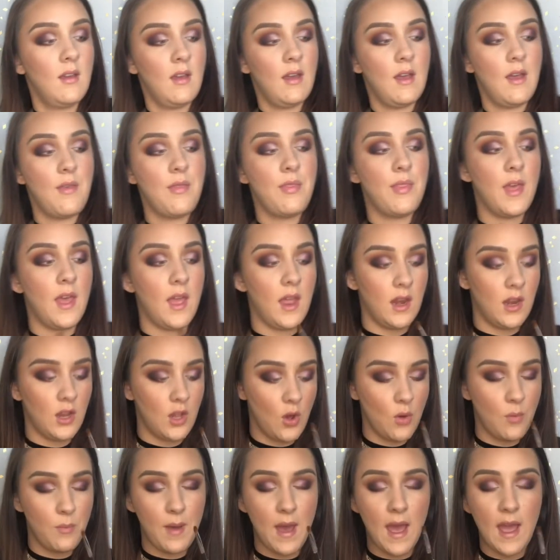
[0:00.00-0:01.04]
And then
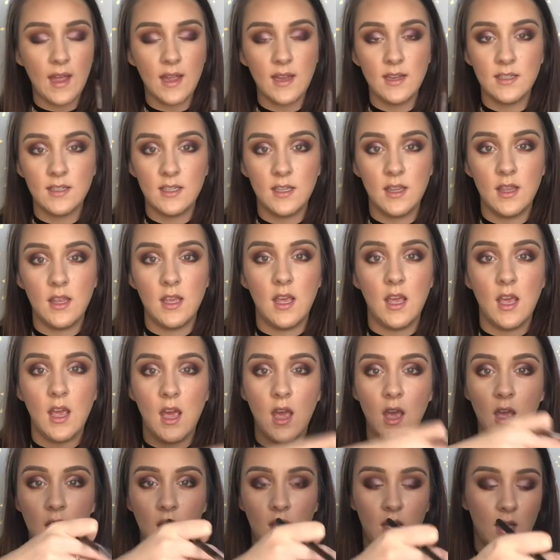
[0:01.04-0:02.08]
go back into
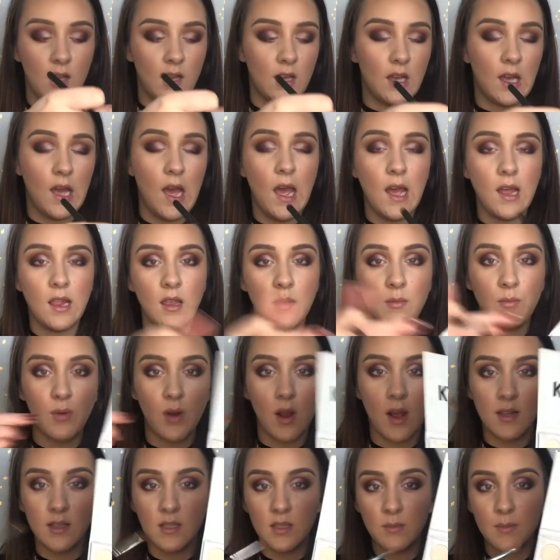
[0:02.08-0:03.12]
the Kylie
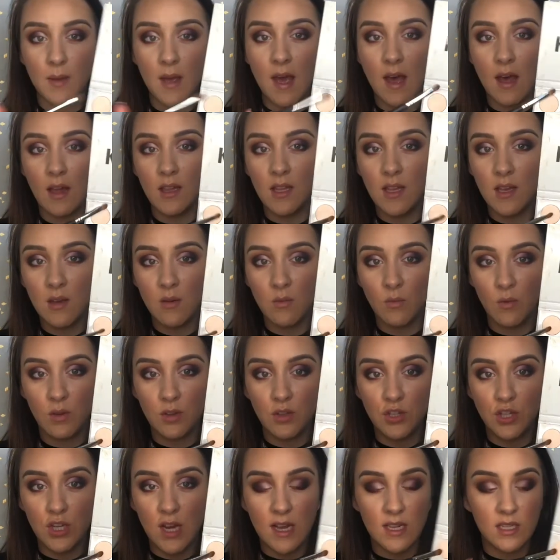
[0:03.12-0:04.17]
Bronze palette
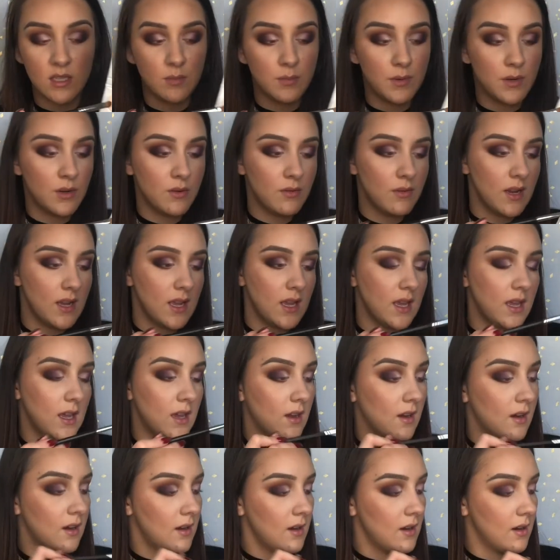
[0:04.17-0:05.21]
with Jasper right
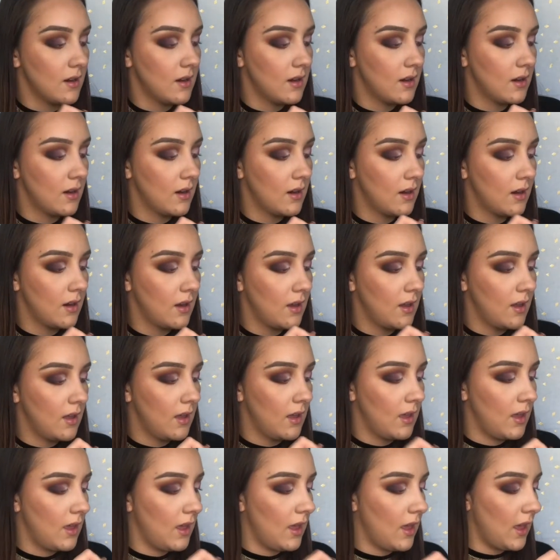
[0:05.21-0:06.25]
here
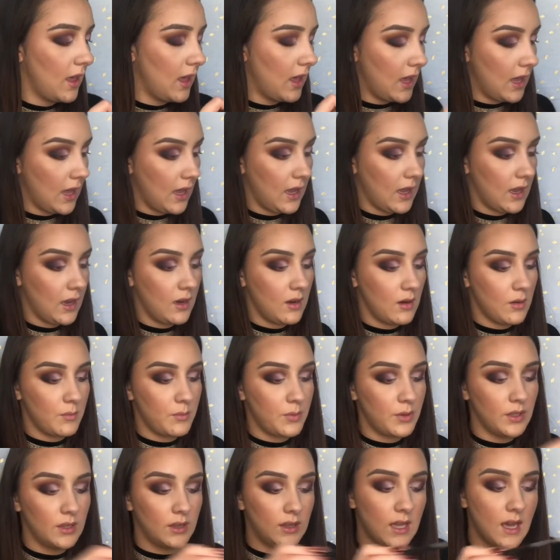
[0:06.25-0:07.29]
and
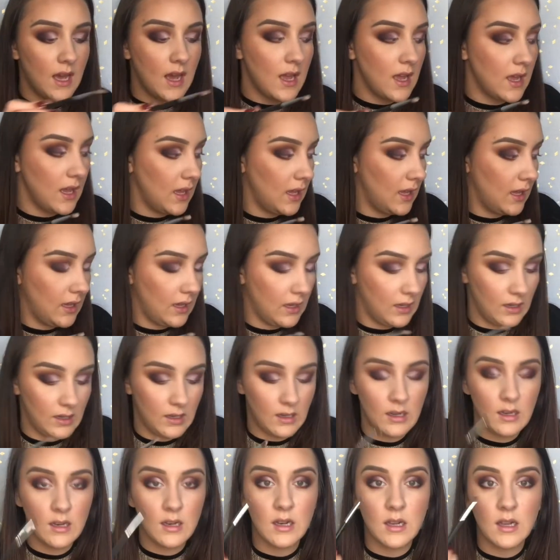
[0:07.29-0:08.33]
put that
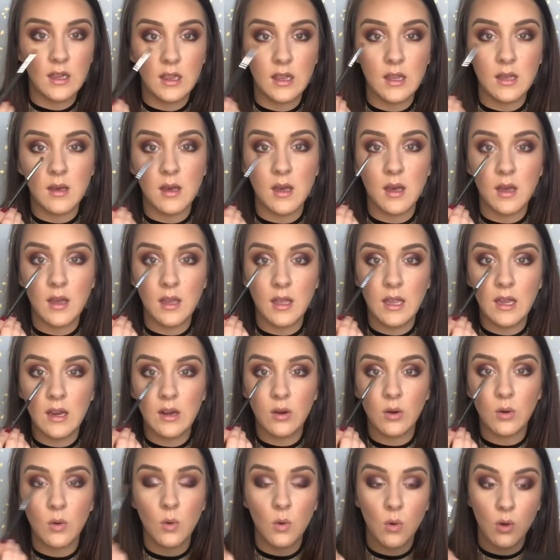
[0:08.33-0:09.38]
in the
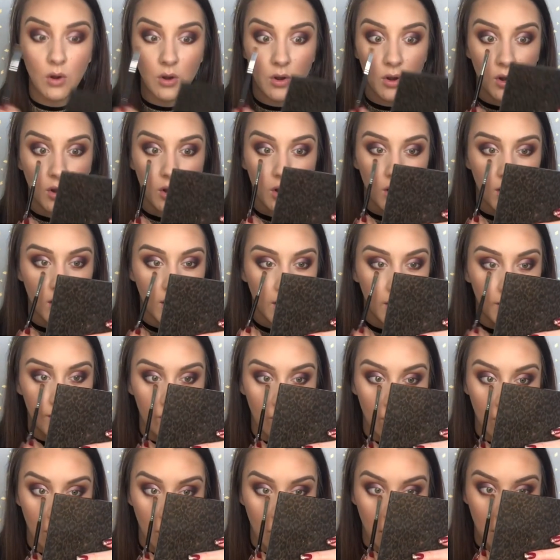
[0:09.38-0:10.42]
inner corner of
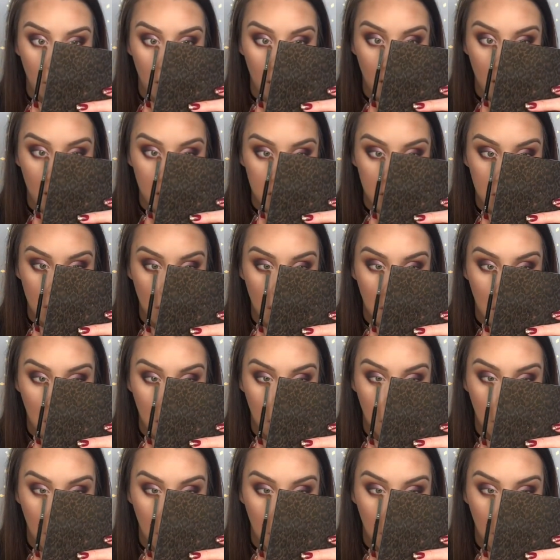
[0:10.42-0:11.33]
your lower lash line.